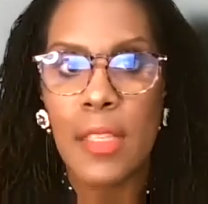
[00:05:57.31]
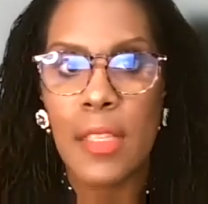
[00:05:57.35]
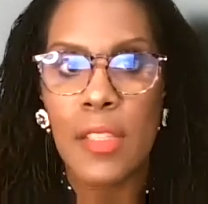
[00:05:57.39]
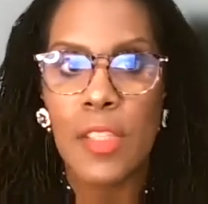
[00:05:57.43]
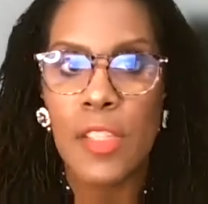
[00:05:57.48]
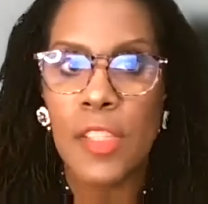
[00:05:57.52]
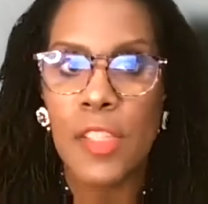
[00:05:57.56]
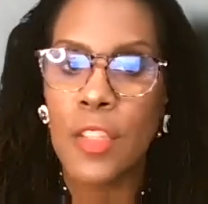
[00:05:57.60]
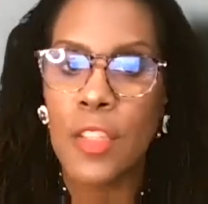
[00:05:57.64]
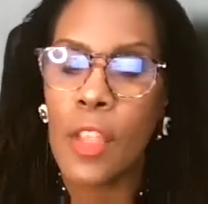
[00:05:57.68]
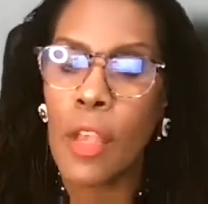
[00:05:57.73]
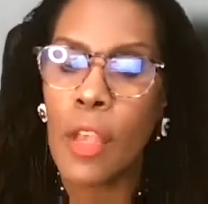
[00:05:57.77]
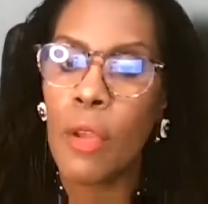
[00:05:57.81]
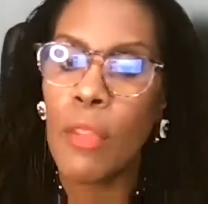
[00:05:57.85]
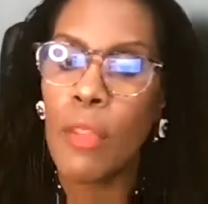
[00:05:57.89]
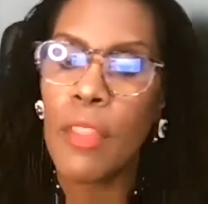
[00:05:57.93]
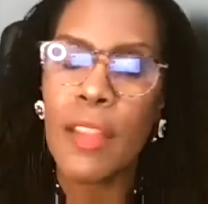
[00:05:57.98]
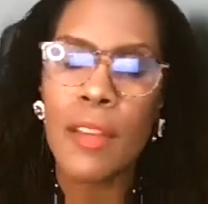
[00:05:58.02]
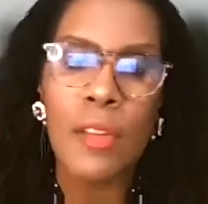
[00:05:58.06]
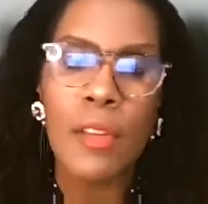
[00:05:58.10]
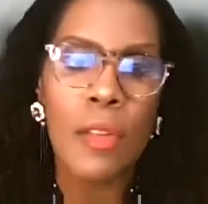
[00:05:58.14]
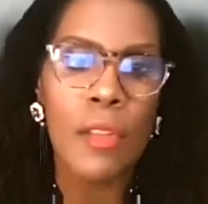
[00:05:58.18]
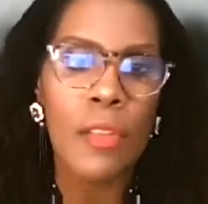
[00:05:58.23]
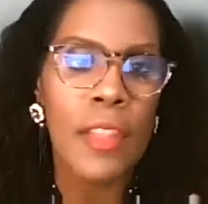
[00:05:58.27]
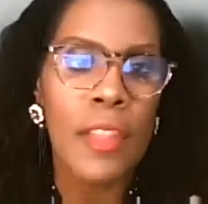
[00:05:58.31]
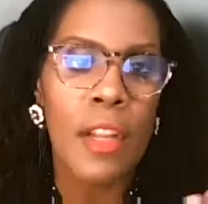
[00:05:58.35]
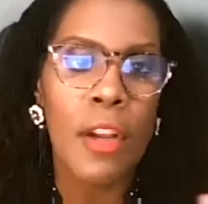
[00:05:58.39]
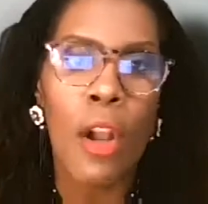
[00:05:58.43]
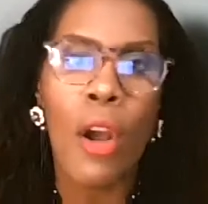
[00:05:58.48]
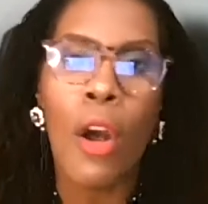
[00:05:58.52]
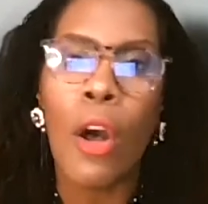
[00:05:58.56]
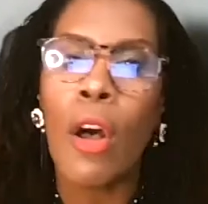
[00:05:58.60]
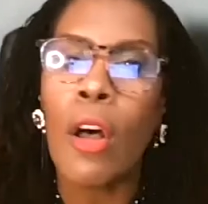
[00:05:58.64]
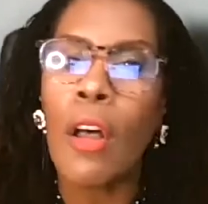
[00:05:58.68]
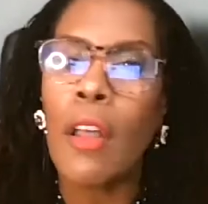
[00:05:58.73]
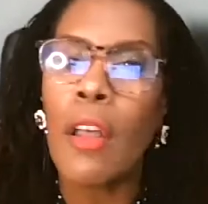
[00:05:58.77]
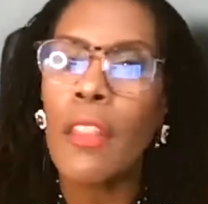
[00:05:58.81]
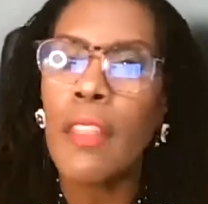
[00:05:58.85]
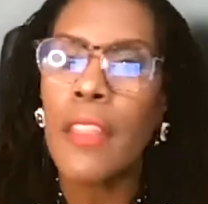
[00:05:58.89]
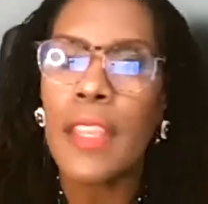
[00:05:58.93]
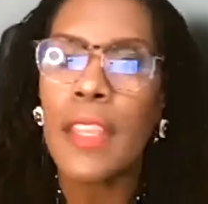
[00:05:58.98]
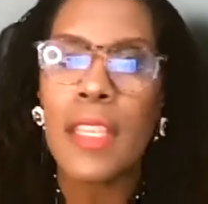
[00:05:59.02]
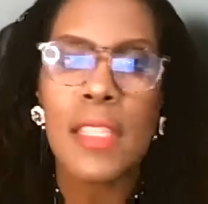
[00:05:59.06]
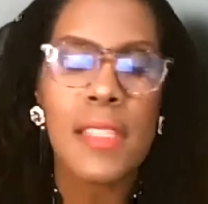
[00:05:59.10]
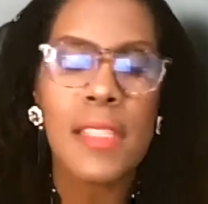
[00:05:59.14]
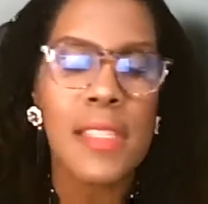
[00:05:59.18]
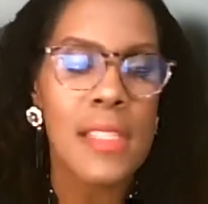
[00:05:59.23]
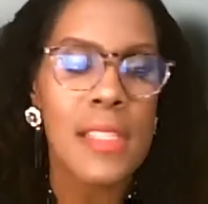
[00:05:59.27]
So there are all
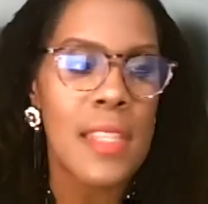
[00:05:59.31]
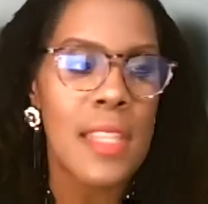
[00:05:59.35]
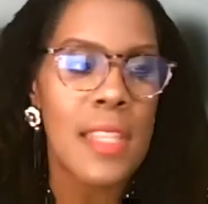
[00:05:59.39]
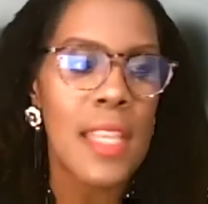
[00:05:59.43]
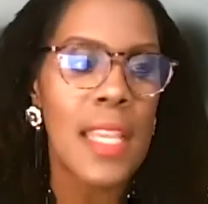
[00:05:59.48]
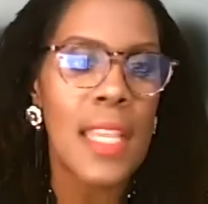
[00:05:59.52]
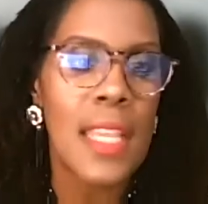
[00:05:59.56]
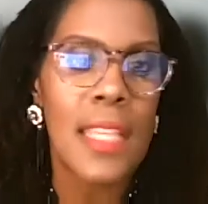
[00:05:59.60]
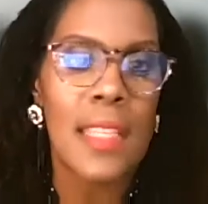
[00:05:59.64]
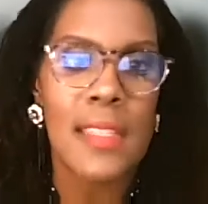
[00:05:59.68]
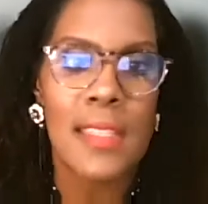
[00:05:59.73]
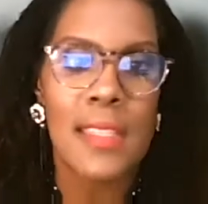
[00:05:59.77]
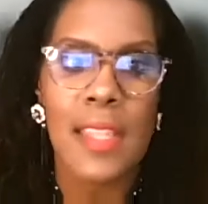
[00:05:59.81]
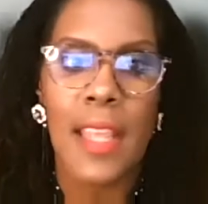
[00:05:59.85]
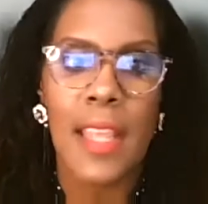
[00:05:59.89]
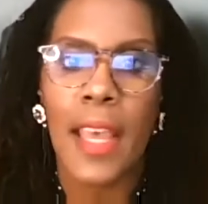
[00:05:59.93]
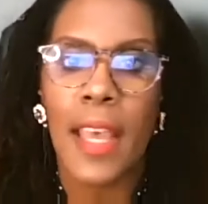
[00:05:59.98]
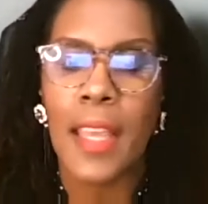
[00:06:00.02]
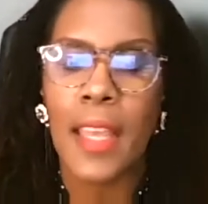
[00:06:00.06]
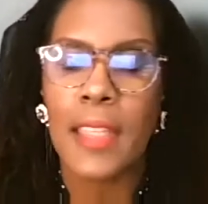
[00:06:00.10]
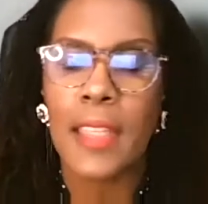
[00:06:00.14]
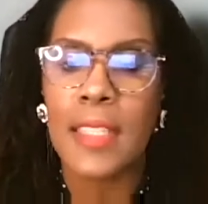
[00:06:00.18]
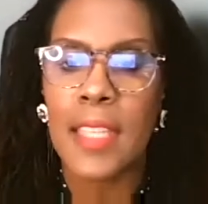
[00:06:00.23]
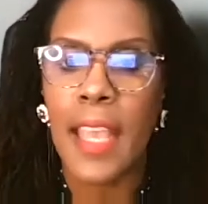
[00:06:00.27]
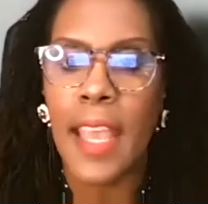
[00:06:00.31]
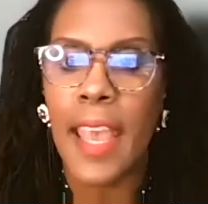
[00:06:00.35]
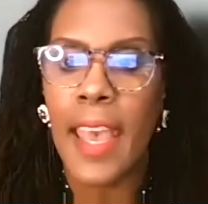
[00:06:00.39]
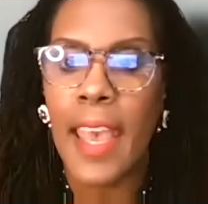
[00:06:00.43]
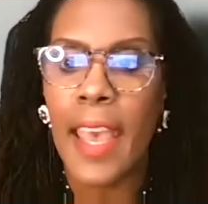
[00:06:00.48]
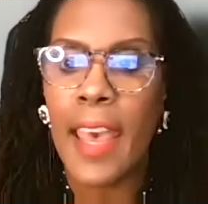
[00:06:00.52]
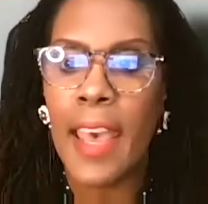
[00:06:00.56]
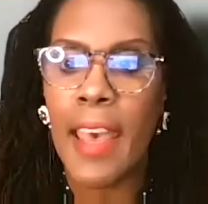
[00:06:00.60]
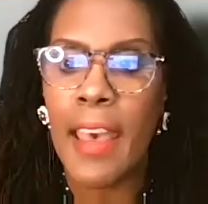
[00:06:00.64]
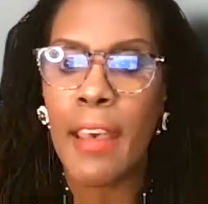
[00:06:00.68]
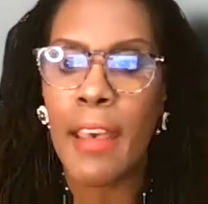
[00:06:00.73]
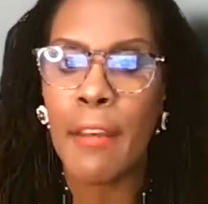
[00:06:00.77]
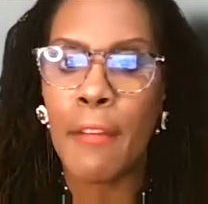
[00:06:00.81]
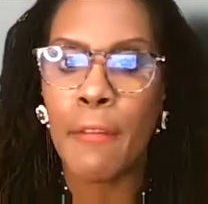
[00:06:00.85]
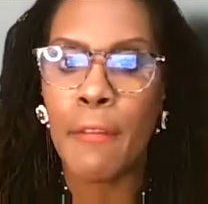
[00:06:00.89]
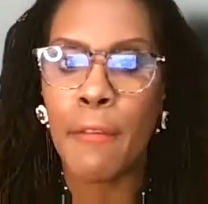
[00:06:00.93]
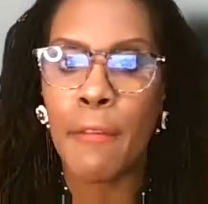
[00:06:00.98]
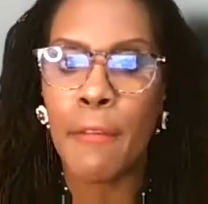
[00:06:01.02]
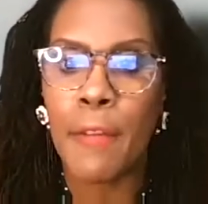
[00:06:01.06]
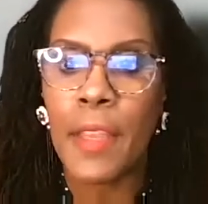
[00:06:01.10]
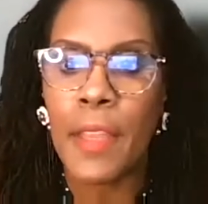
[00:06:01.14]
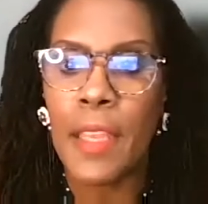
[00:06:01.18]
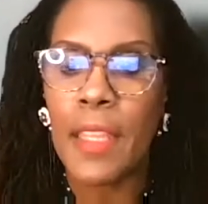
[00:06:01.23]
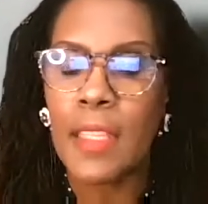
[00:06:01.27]
these things that have
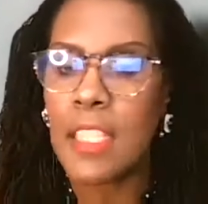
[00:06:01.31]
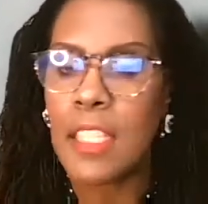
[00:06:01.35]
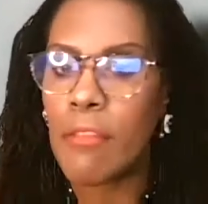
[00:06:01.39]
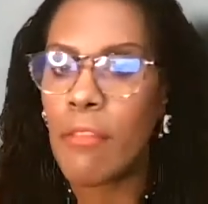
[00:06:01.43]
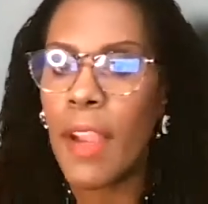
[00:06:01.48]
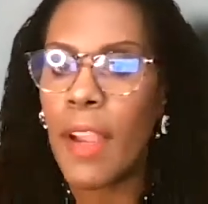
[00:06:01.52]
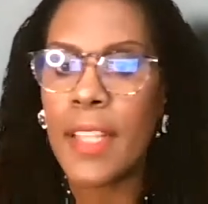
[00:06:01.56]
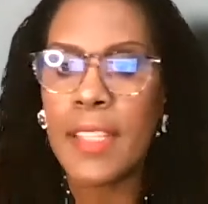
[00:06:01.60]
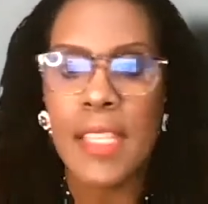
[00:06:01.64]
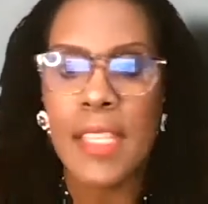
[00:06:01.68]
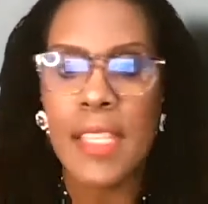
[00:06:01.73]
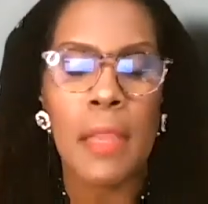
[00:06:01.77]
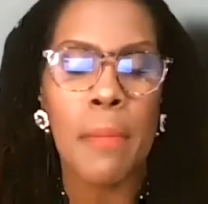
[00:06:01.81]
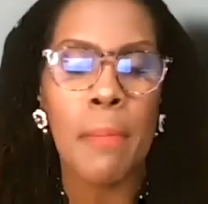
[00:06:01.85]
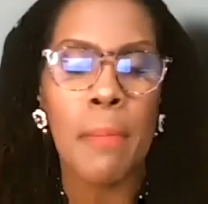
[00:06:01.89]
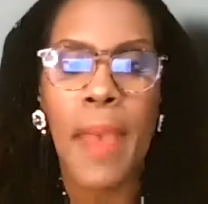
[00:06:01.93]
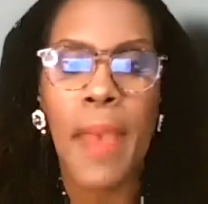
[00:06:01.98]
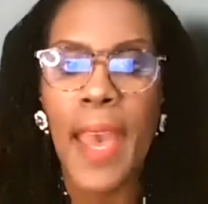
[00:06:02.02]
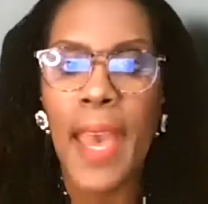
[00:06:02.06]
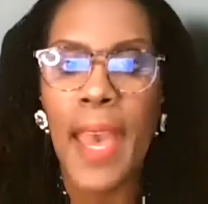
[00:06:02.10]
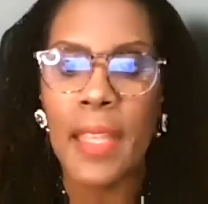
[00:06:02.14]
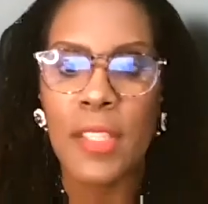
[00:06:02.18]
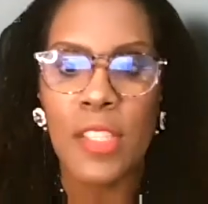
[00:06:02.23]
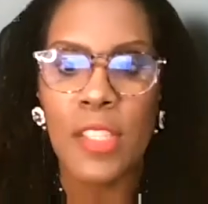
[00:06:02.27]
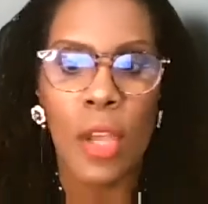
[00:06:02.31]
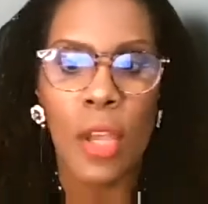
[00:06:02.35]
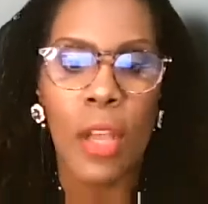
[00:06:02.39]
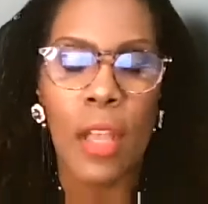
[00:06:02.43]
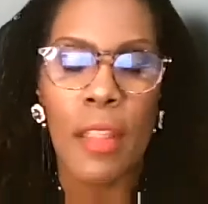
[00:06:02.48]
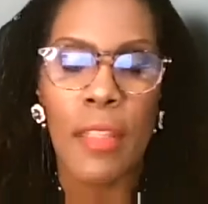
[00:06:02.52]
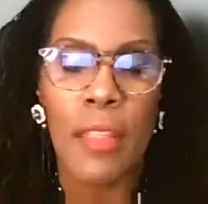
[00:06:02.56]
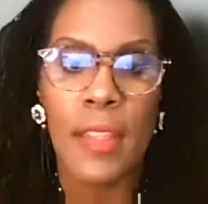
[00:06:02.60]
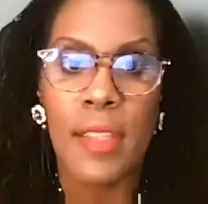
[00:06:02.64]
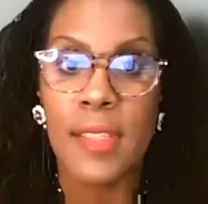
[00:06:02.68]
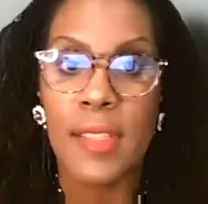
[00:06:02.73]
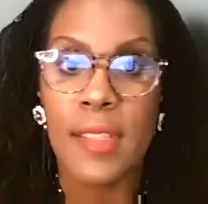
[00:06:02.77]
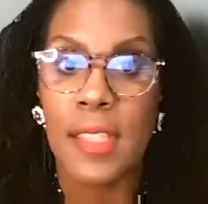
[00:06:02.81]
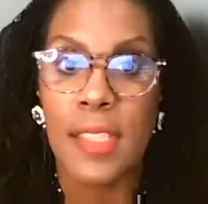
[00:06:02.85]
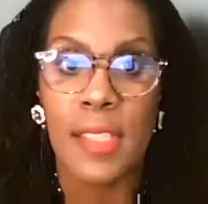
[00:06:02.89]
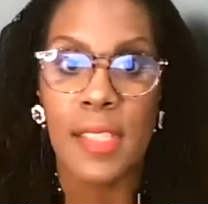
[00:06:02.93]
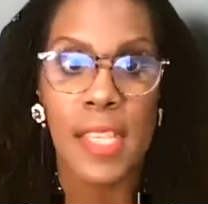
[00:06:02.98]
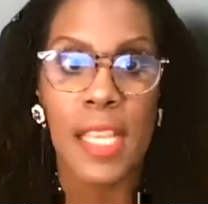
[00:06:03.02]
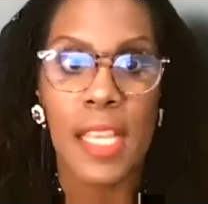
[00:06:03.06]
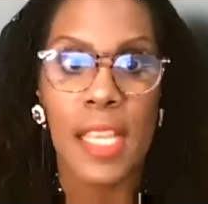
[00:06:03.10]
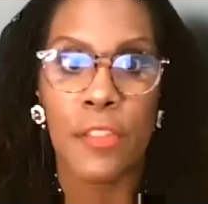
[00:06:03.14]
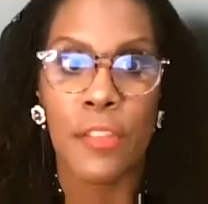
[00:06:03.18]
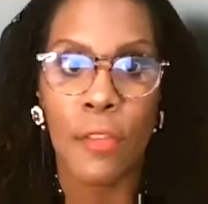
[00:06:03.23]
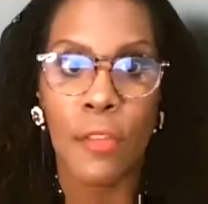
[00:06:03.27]
direct impact on the
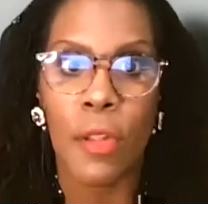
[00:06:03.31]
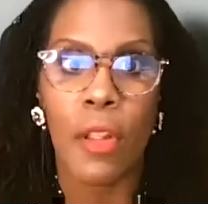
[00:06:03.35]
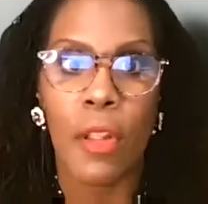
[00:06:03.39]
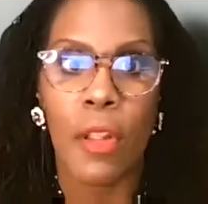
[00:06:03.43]
successful